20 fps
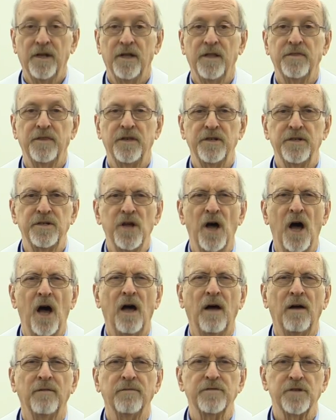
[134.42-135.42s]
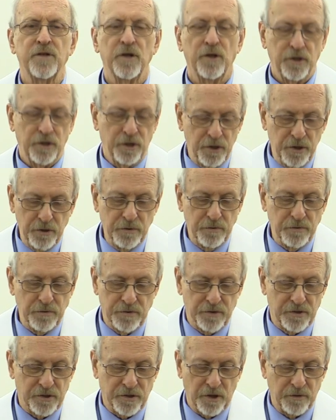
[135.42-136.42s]
The doves
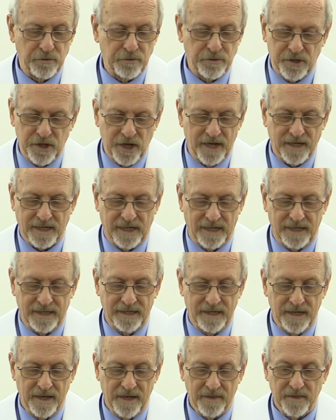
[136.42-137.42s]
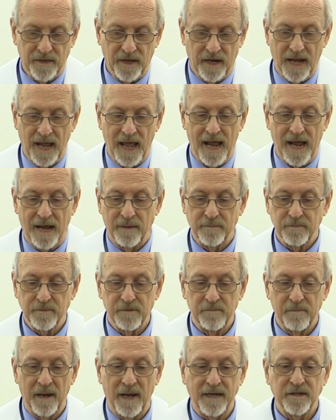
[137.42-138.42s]
cooed so gently, the
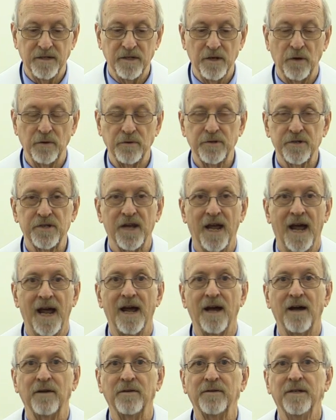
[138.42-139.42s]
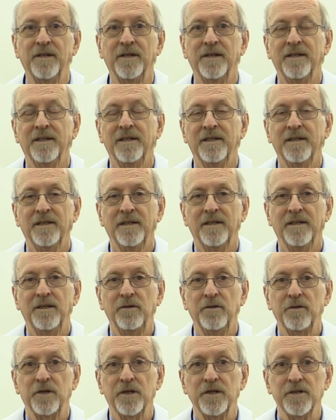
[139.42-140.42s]
lambs made no sound.
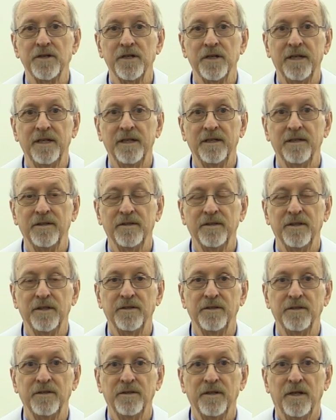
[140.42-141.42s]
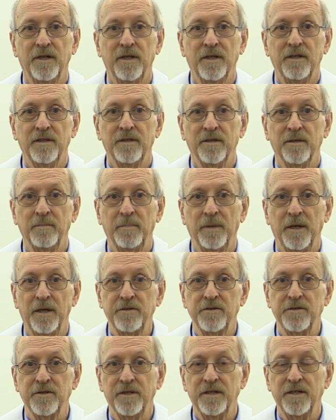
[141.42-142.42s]
You can see the, the
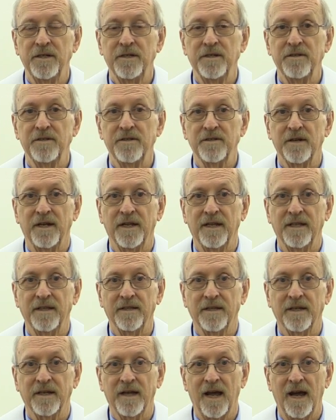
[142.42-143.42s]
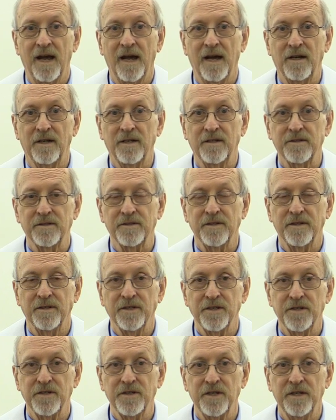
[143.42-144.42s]
pigeons and the cows and
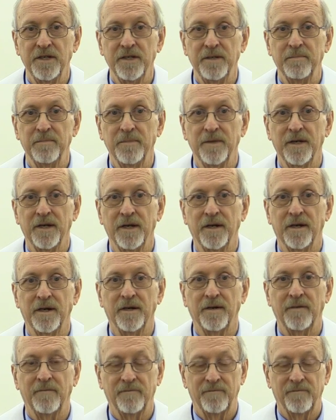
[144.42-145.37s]
the sheep there.